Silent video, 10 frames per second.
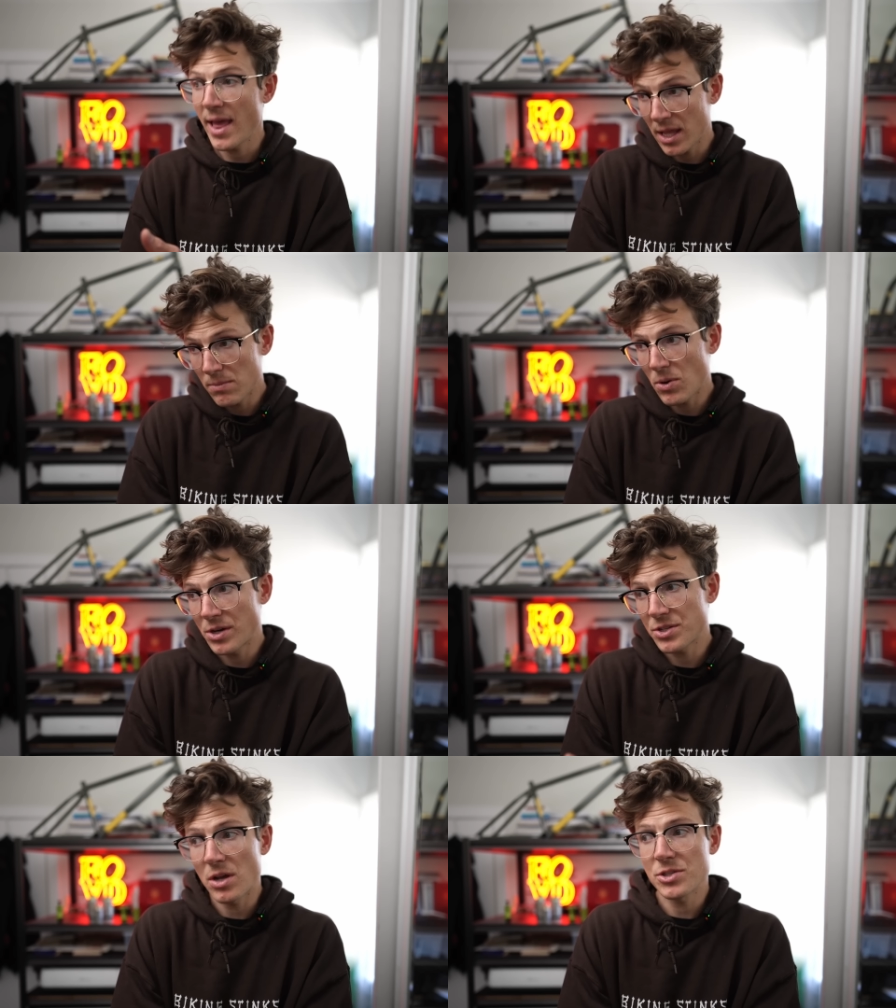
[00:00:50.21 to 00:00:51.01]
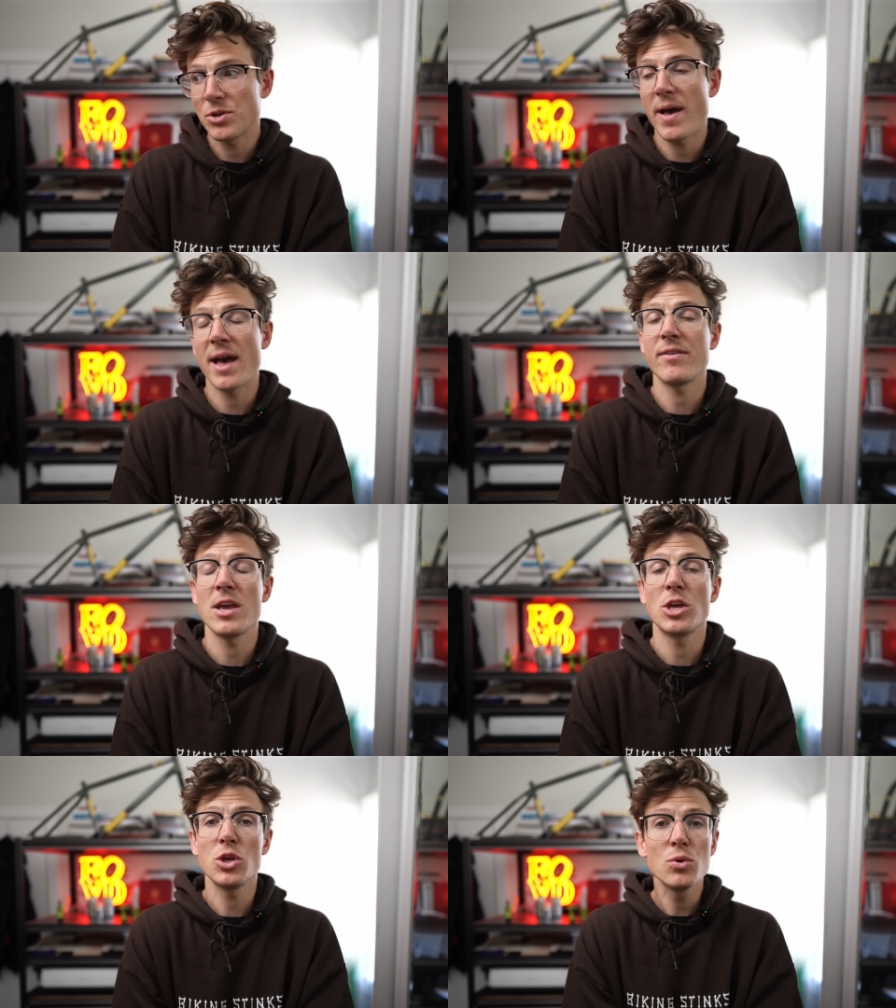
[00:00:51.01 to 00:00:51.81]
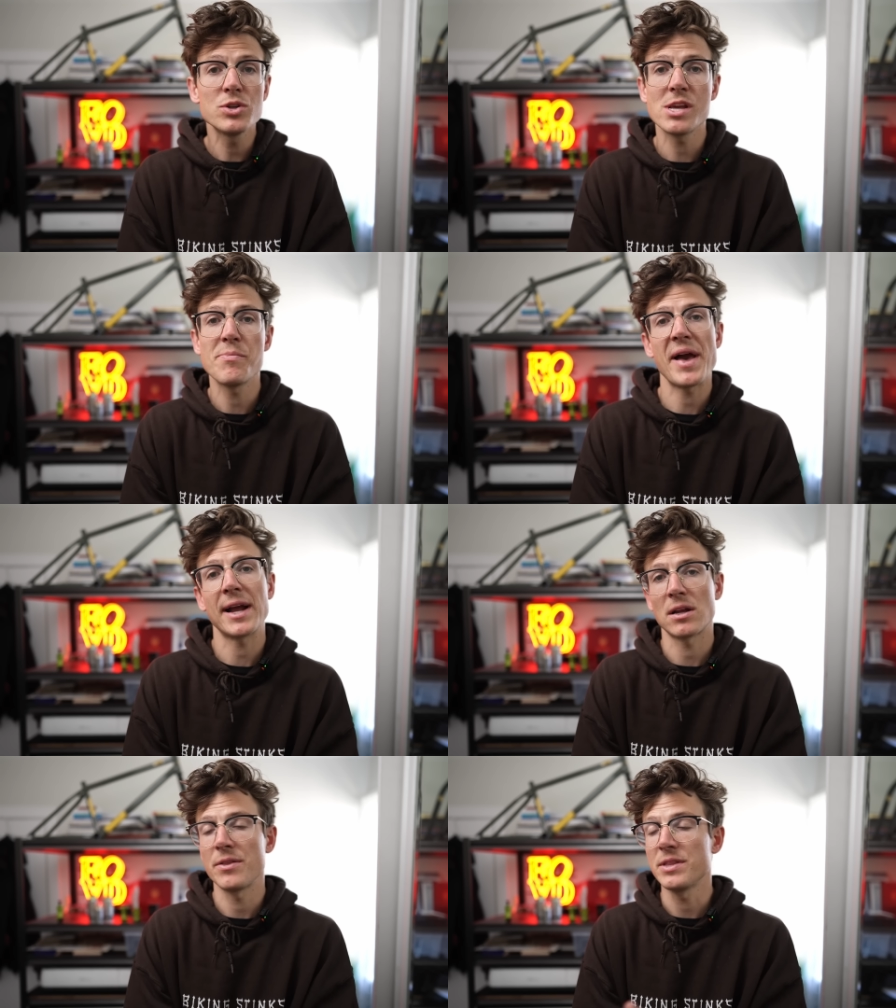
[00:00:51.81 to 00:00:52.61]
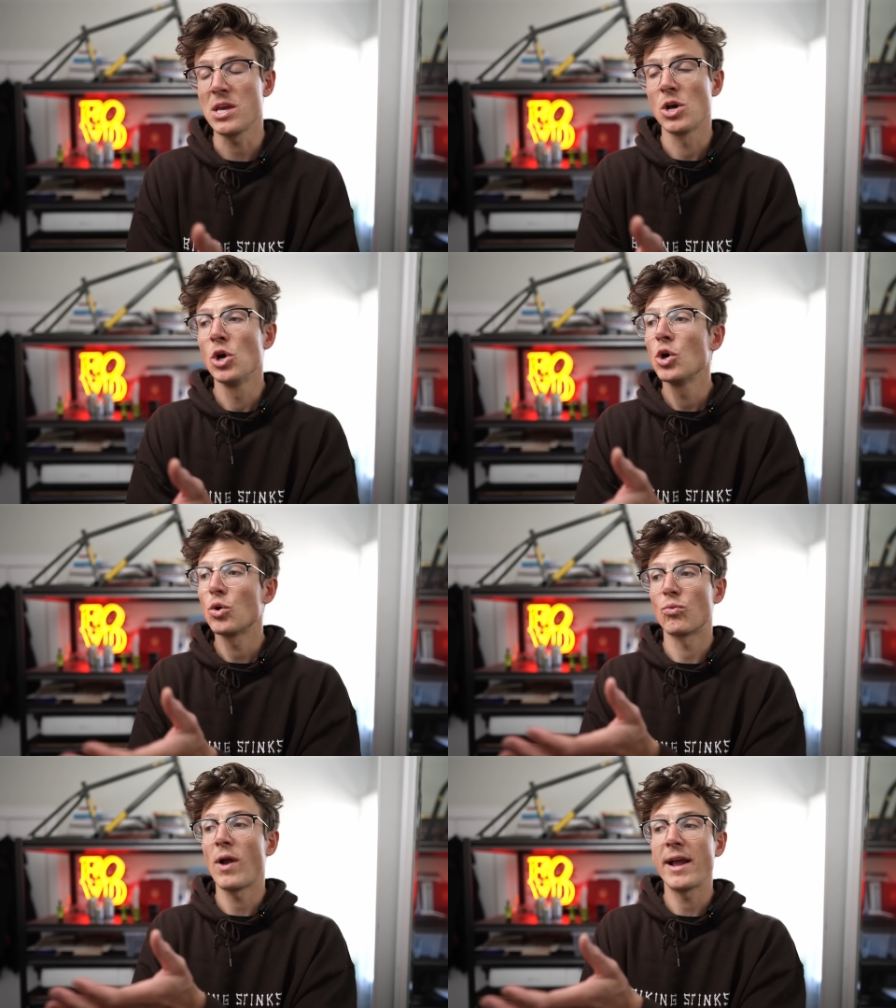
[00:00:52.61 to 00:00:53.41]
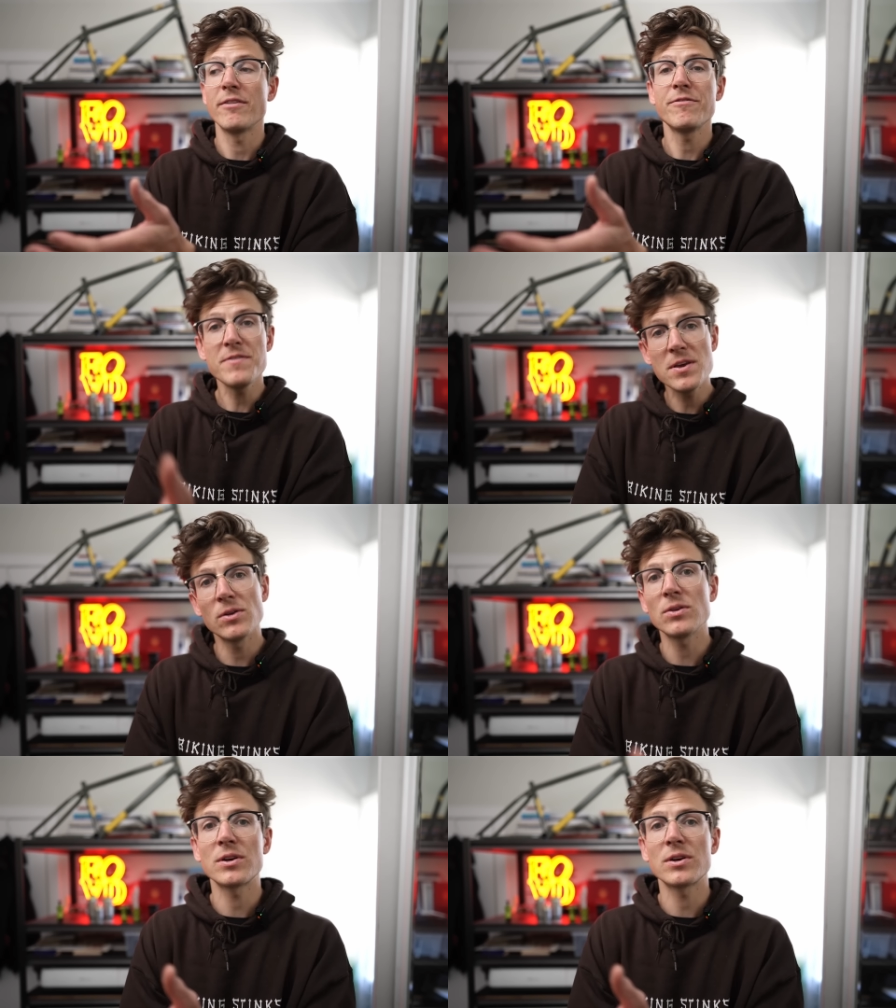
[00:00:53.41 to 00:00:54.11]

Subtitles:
Handlebars also have a huge impact on the ride feel,